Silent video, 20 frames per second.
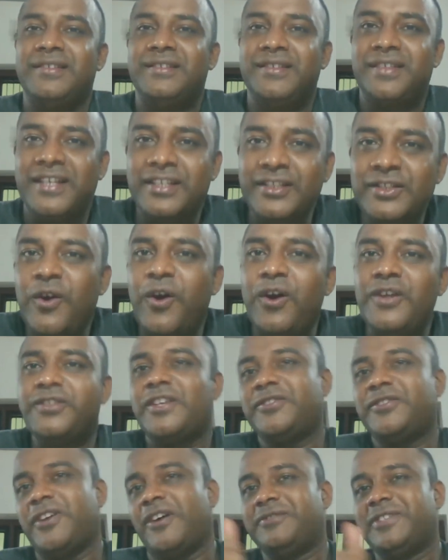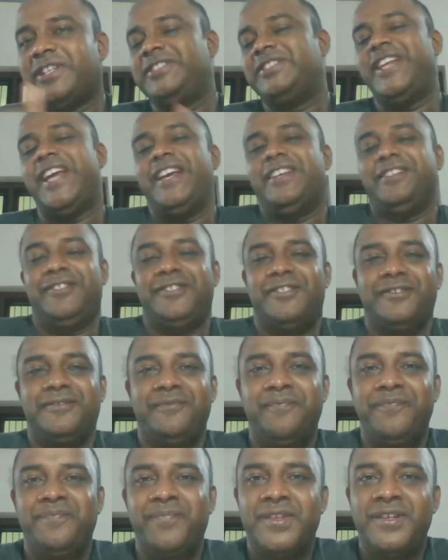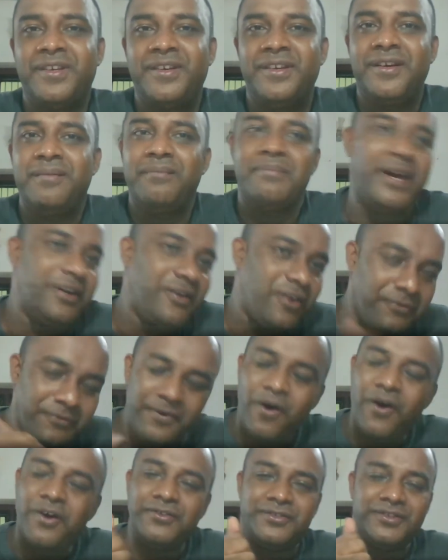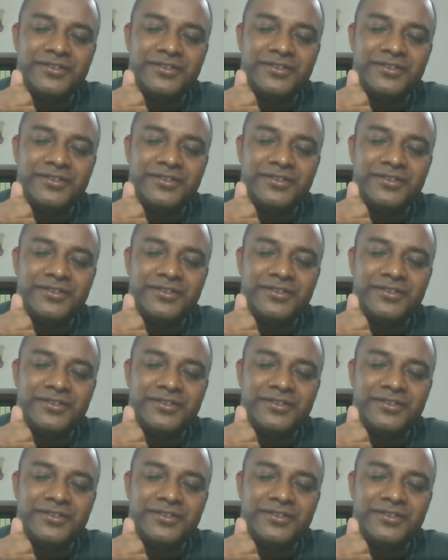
resources of the state. But of course,